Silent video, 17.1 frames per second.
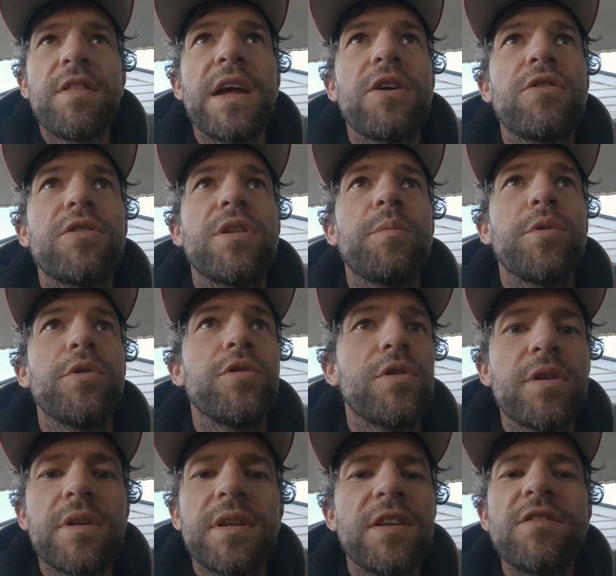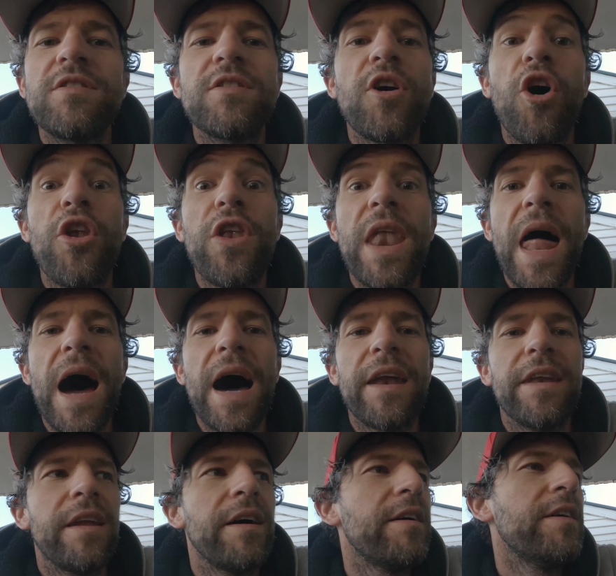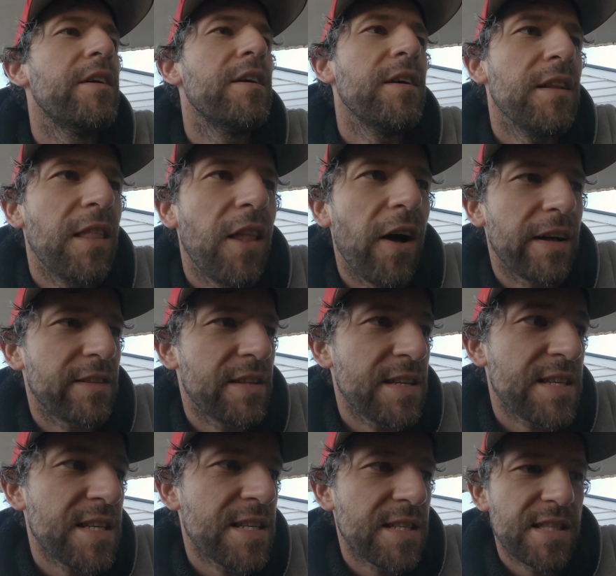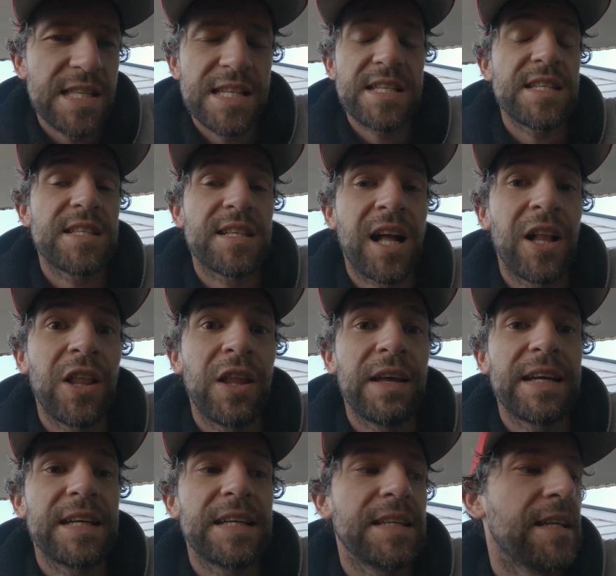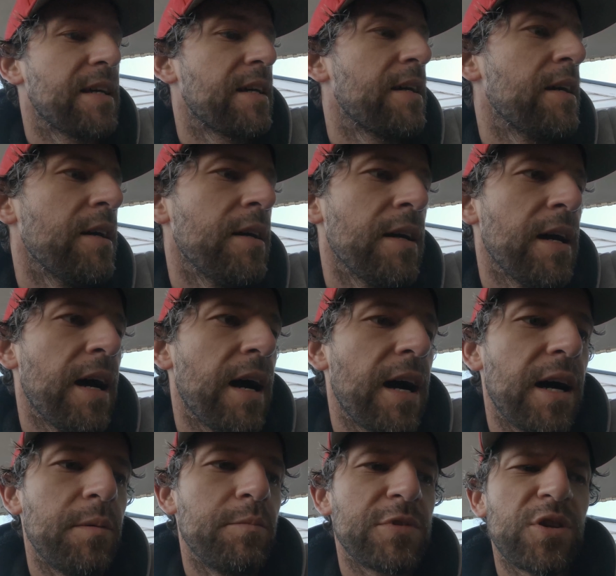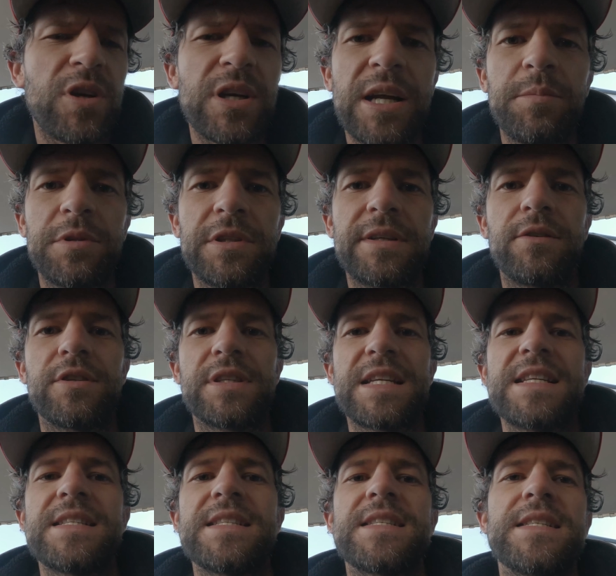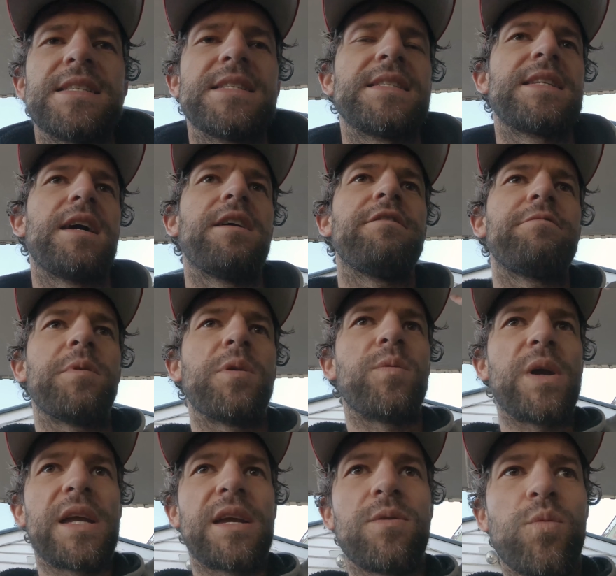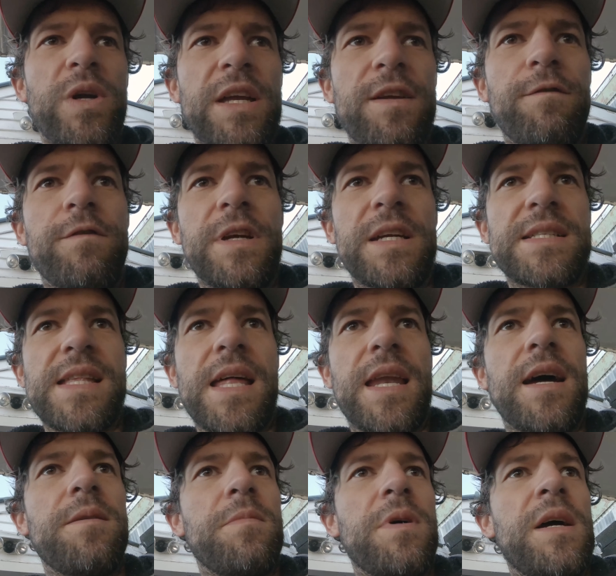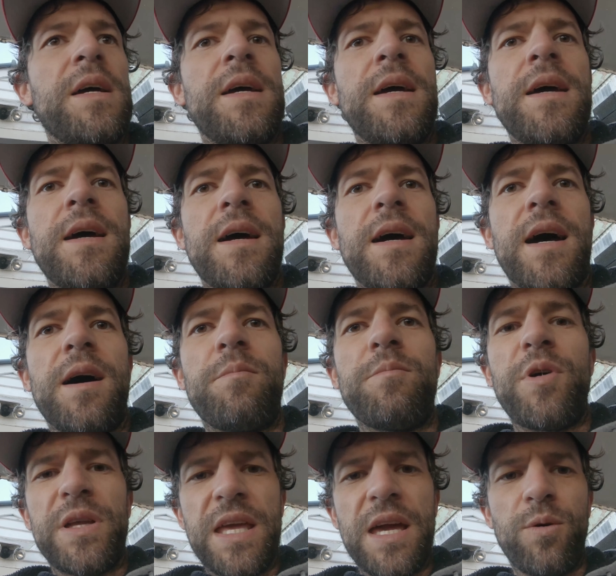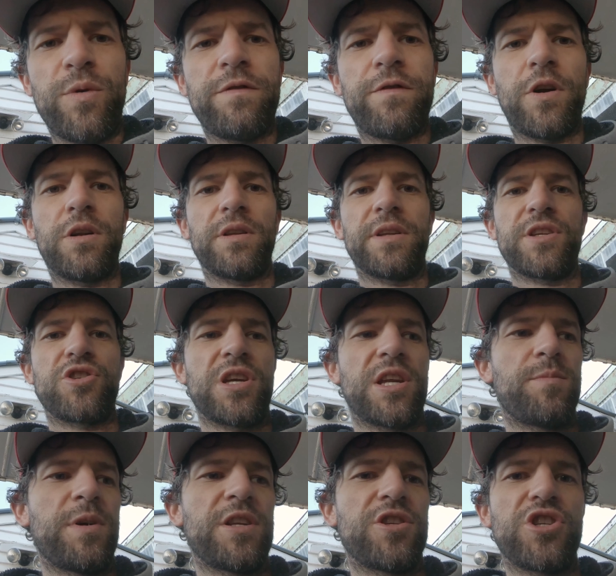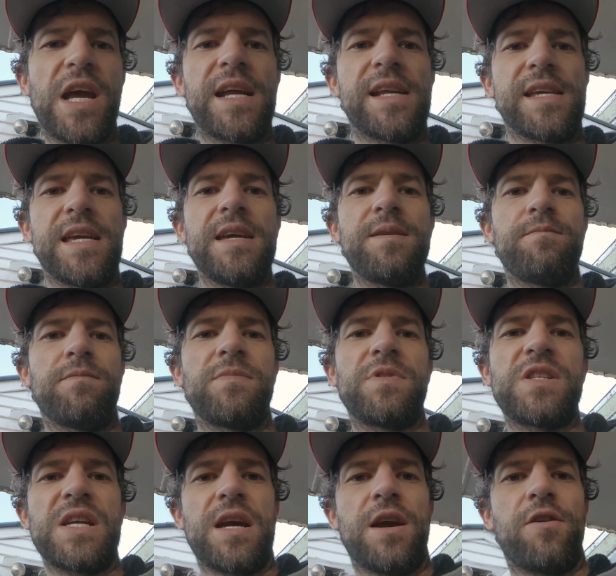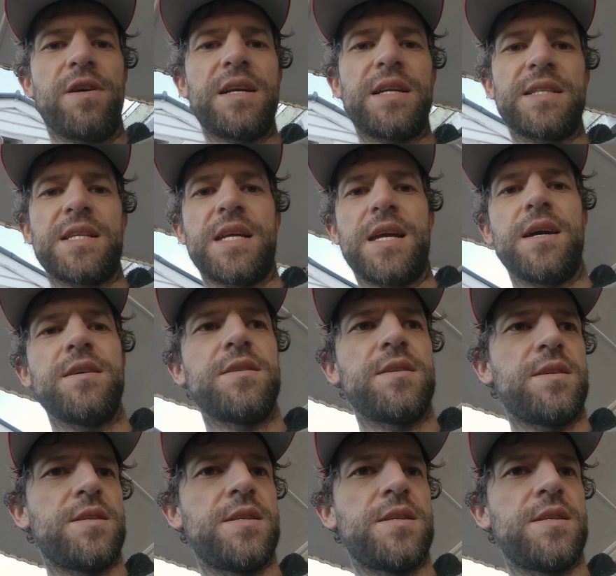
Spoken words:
There in the boot. This has got none. Like this is clean. It's got a couple little dents and stuff, but we can fix that up. But yeah, we've got a legitimate JDM CRX here.